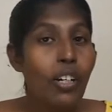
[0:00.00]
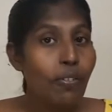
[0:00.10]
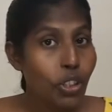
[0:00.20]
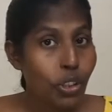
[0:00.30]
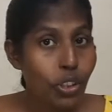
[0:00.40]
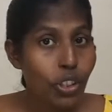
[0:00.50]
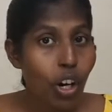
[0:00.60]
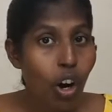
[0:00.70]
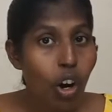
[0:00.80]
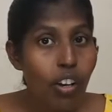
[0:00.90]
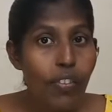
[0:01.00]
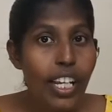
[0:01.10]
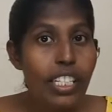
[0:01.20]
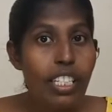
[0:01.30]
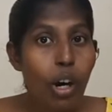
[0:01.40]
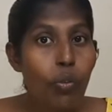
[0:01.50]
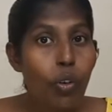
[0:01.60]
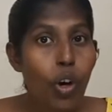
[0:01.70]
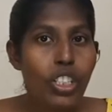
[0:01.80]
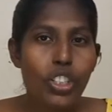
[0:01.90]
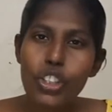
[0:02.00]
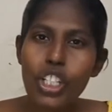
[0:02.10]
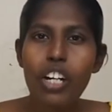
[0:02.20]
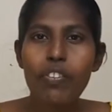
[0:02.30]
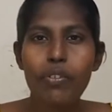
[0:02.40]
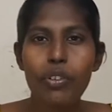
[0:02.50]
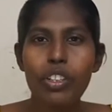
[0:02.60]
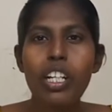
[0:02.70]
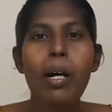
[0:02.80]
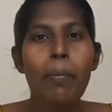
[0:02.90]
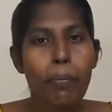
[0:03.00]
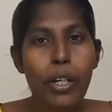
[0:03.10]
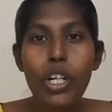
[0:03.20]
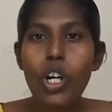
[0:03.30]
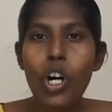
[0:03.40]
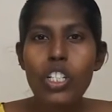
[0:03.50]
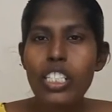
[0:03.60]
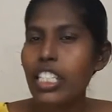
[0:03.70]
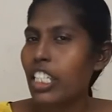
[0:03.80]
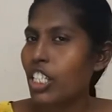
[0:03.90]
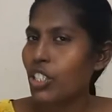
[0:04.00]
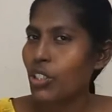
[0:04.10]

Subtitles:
We should always avoid junk food because it is